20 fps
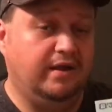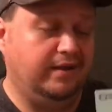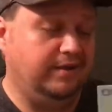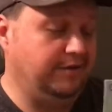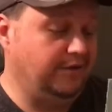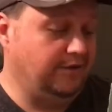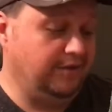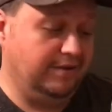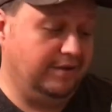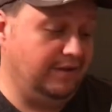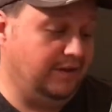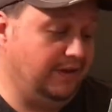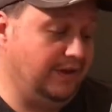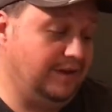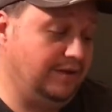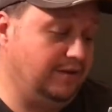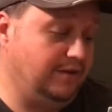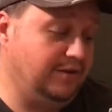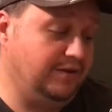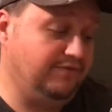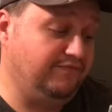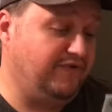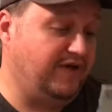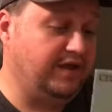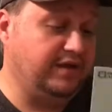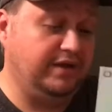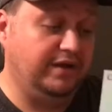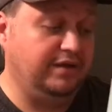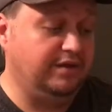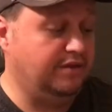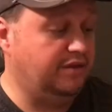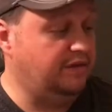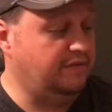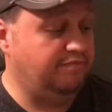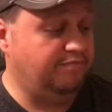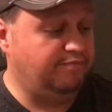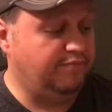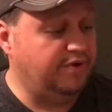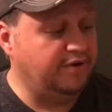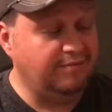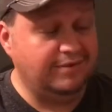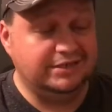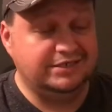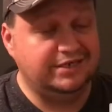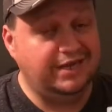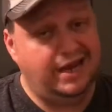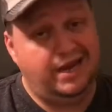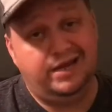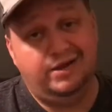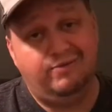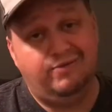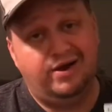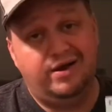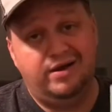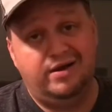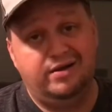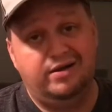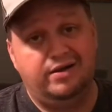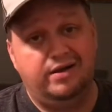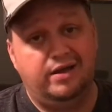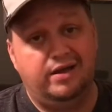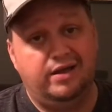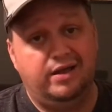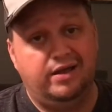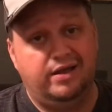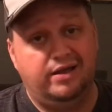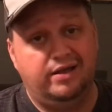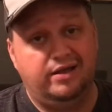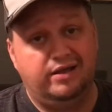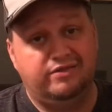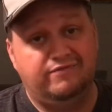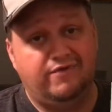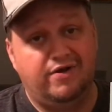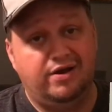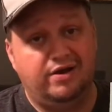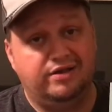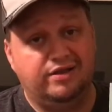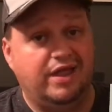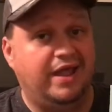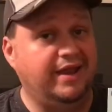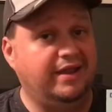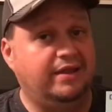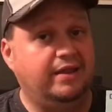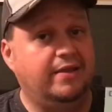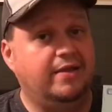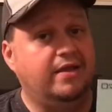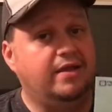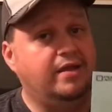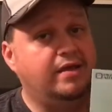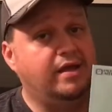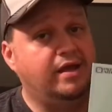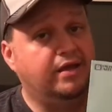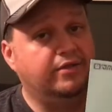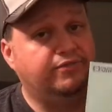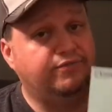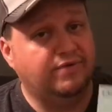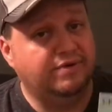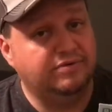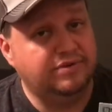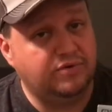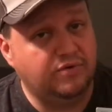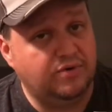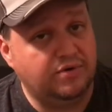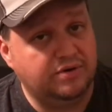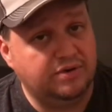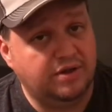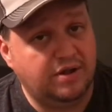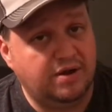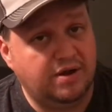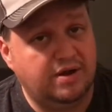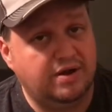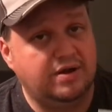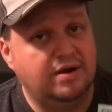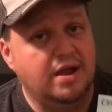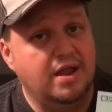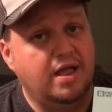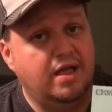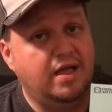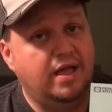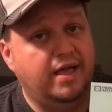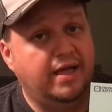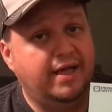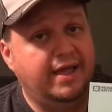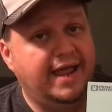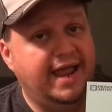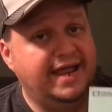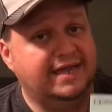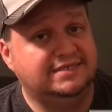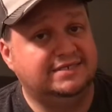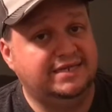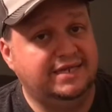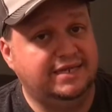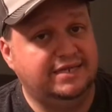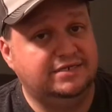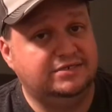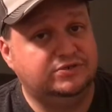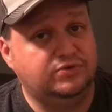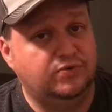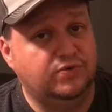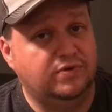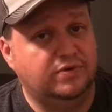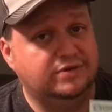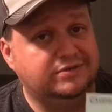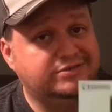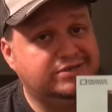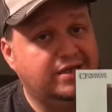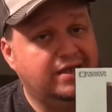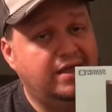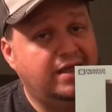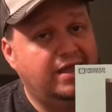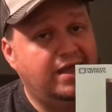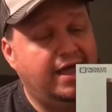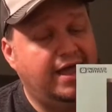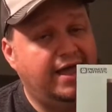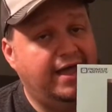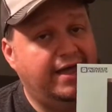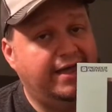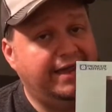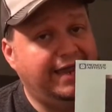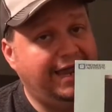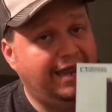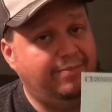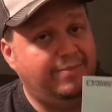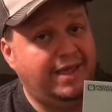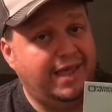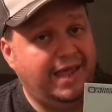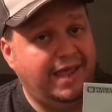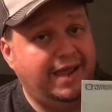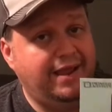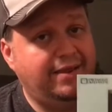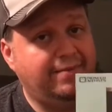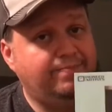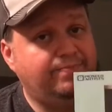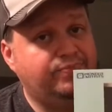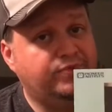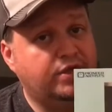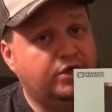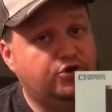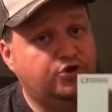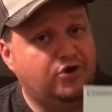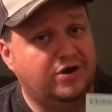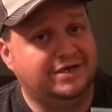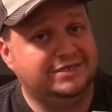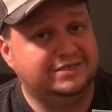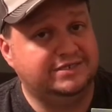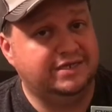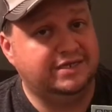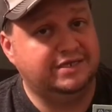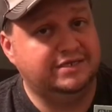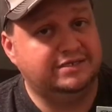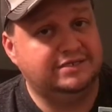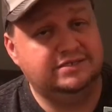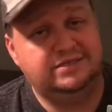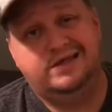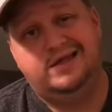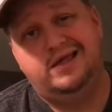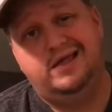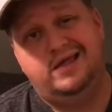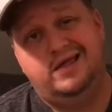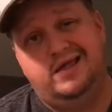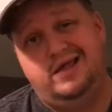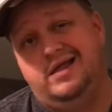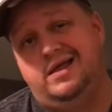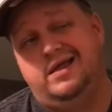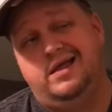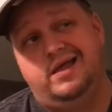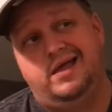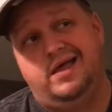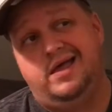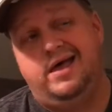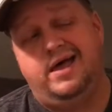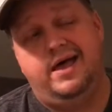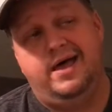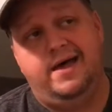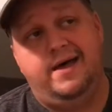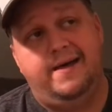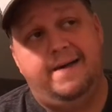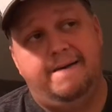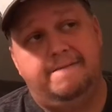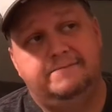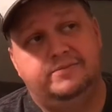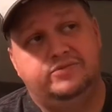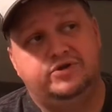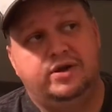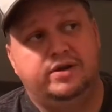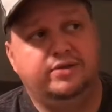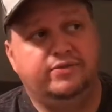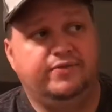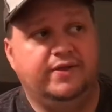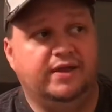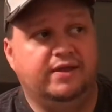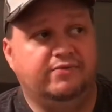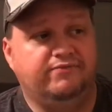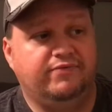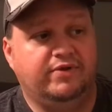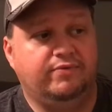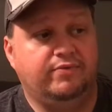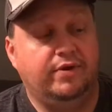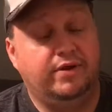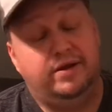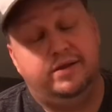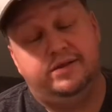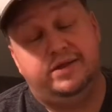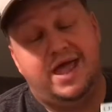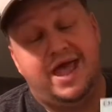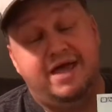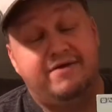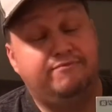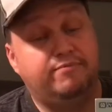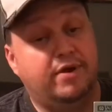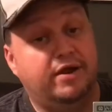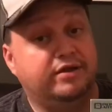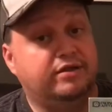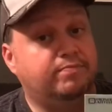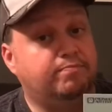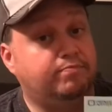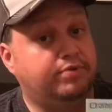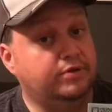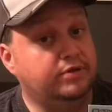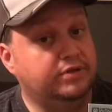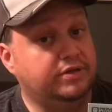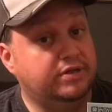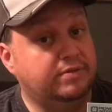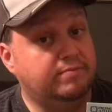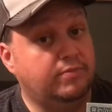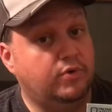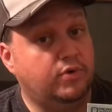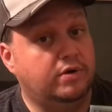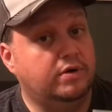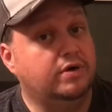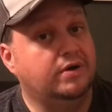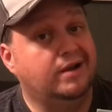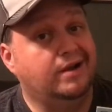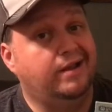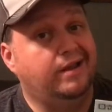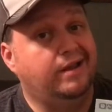You can find these pretty much anywhere as far as like thrift stores are, antique stores, eBay, Craigslist. Trying to think of anywhere else. Half Price Books and more.